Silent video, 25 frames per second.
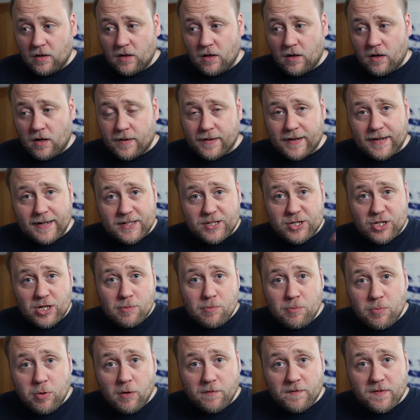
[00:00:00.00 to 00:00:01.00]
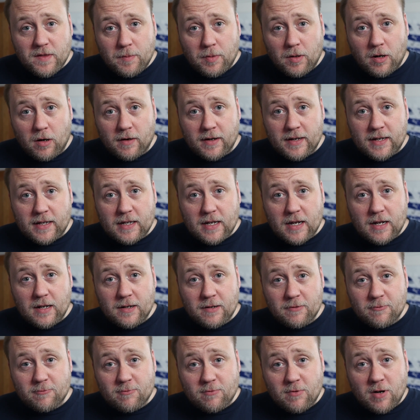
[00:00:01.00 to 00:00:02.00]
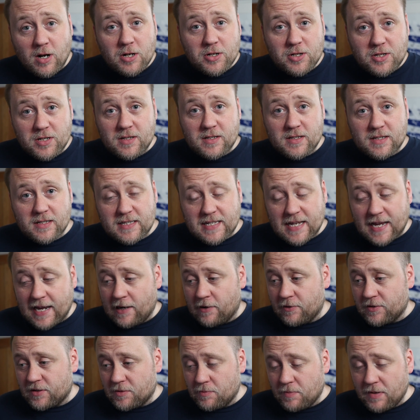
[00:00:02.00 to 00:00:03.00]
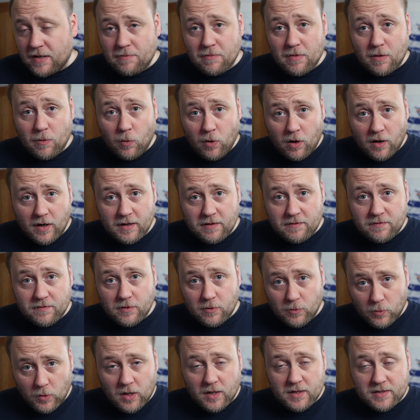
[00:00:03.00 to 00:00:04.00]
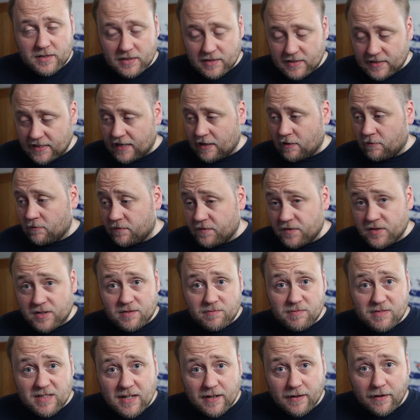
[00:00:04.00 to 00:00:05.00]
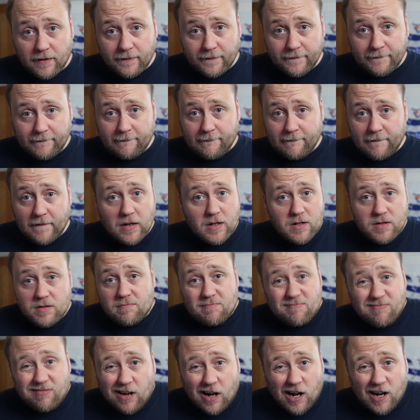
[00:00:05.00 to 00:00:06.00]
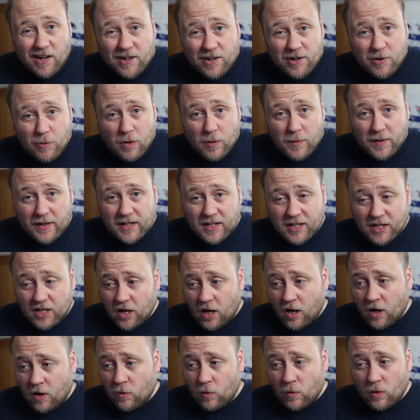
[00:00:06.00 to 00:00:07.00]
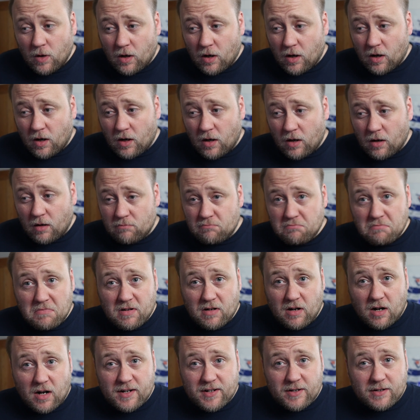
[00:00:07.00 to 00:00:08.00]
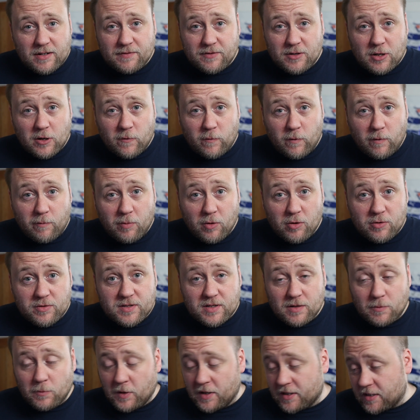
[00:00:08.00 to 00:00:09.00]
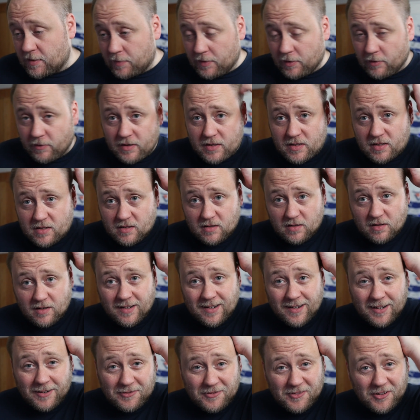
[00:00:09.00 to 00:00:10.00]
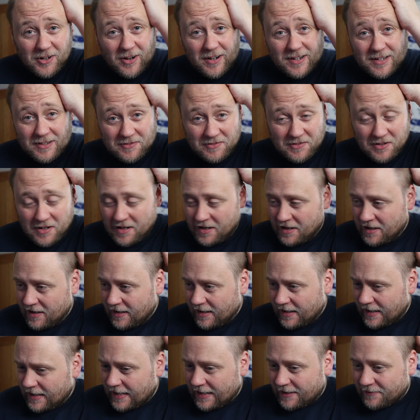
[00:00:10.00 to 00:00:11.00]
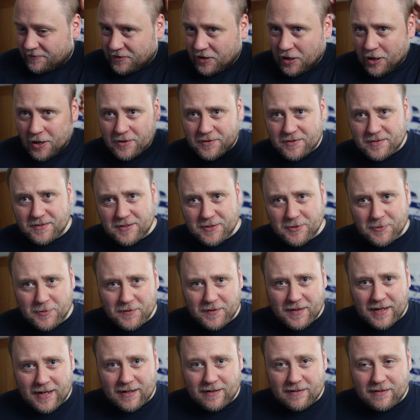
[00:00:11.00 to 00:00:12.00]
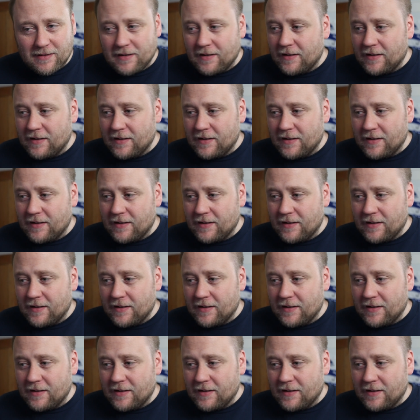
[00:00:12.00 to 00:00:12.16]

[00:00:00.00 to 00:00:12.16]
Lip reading: I'm going to jump off the bike and rush into town to meet my wife, who works in town, for some dinner. I don't know where we're going to go. I don't even know if we've booked somewhere, to be honest. I've kind of left her to deal with that.